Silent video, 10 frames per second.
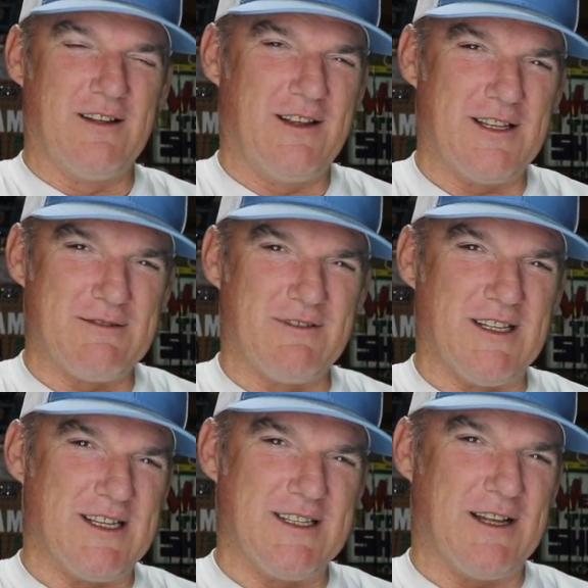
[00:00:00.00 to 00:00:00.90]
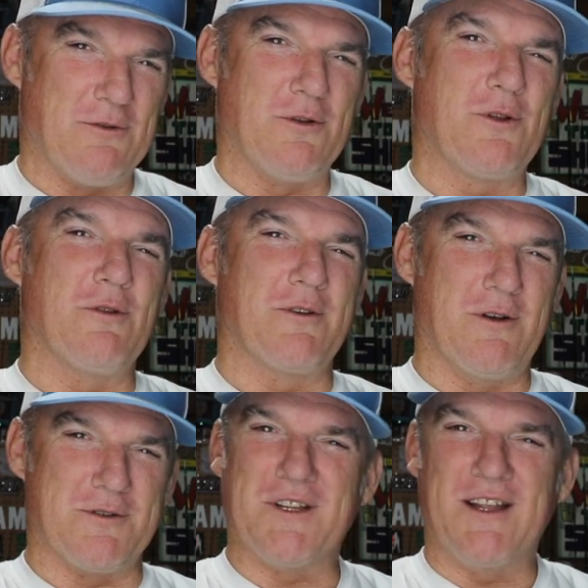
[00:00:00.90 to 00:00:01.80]
He doesn't realize that all the glory
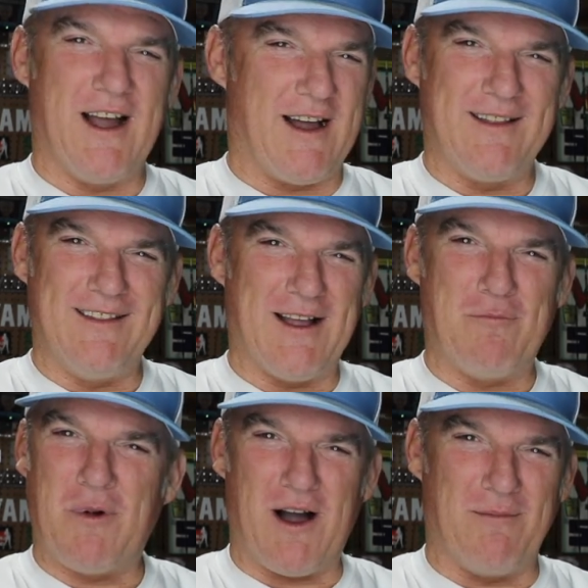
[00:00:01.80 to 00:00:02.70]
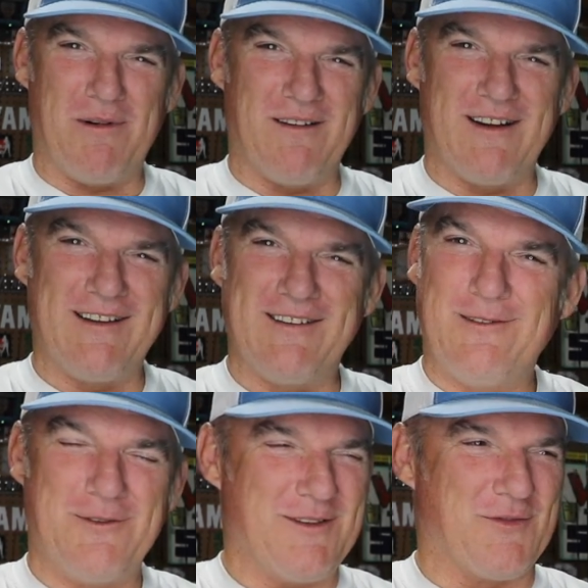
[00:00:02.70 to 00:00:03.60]
goes to God, not Bob, all right?
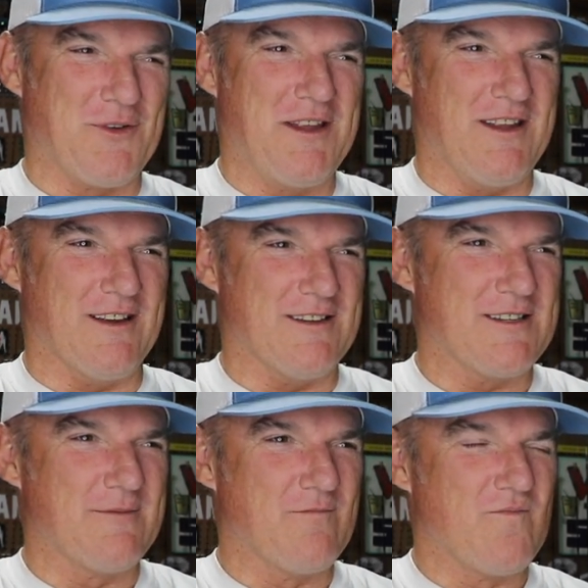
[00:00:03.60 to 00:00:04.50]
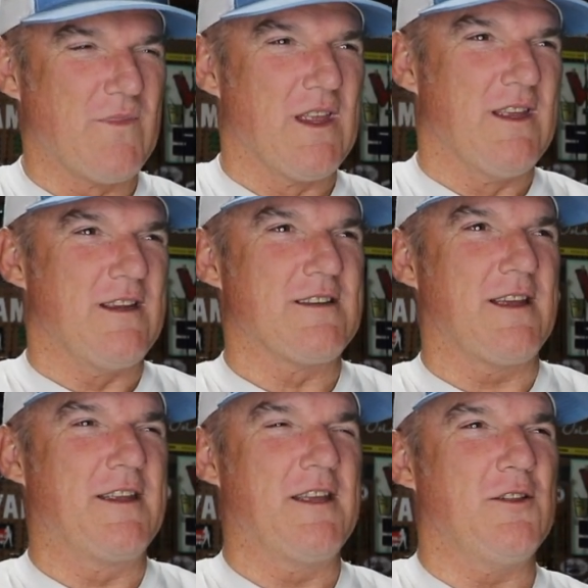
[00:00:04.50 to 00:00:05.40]
What a freak he is. He's
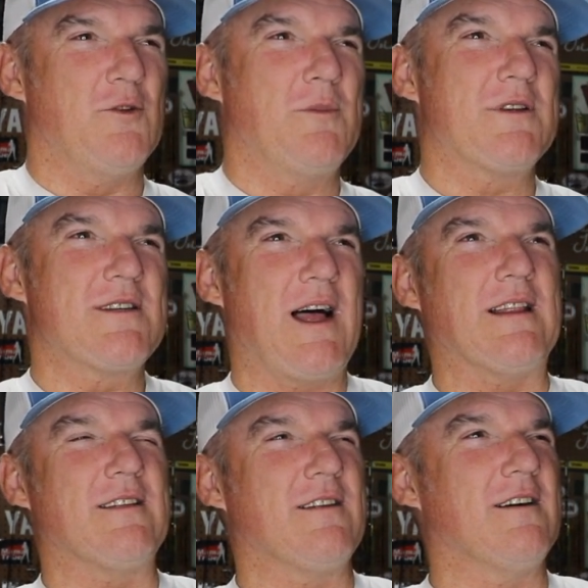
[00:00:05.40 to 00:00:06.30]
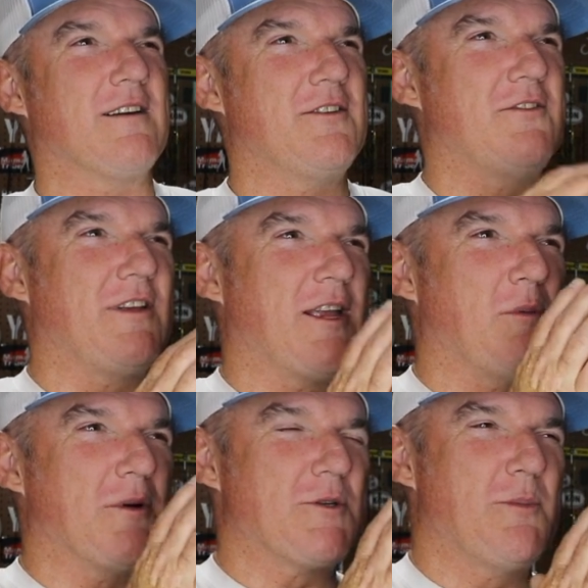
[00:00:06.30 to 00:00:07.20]
like, kid, do me a solid. Can you take a
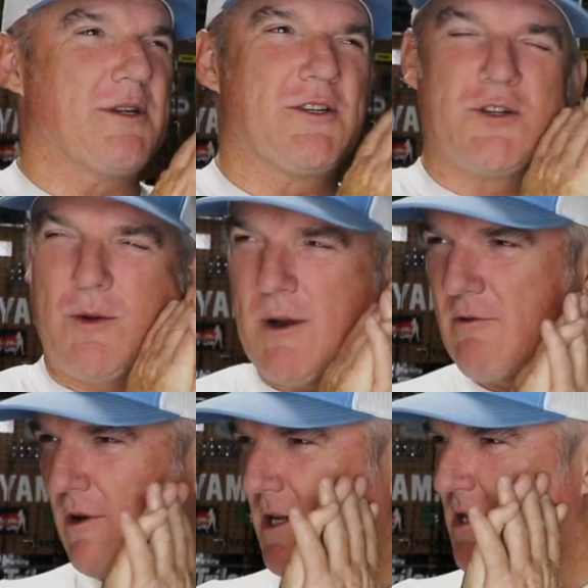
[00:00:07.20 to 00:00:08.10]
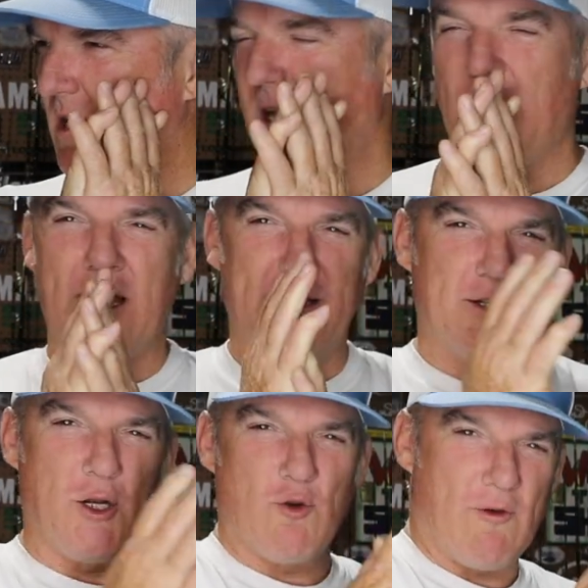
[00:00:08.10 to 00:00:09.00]
bunch of pictures on my right side? I like
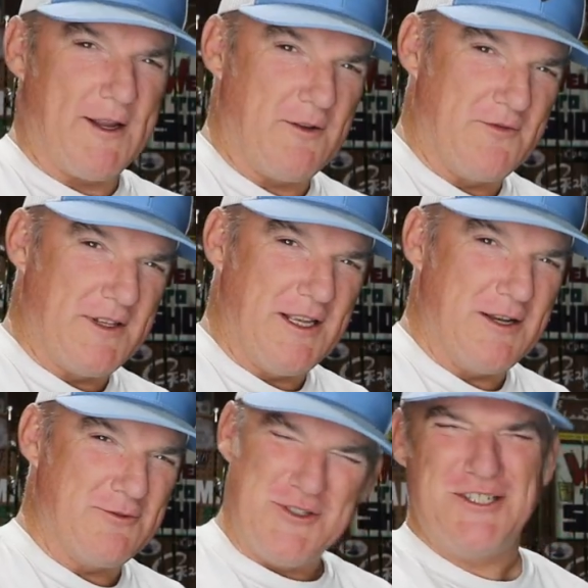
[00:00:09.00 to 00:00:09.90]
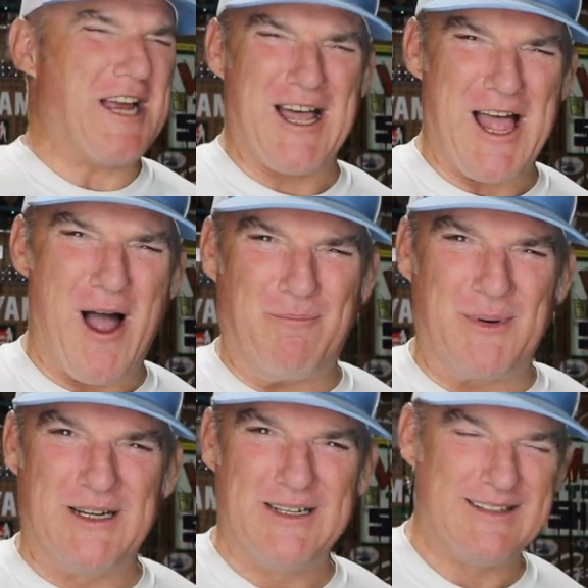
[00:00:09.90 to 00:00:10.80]
to go right on video. Shut up!
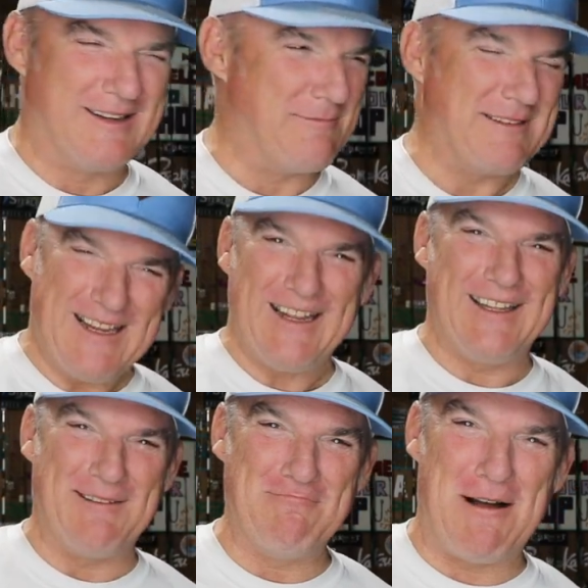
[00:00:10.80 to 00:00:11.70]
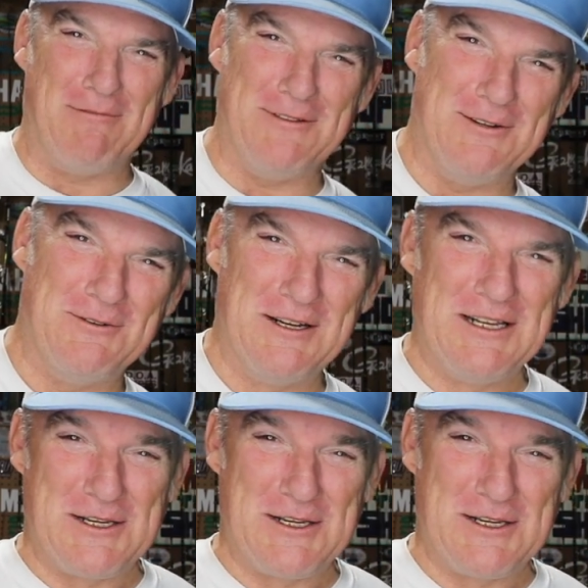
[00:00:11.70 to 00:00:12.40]
I'm kidding, Babalu.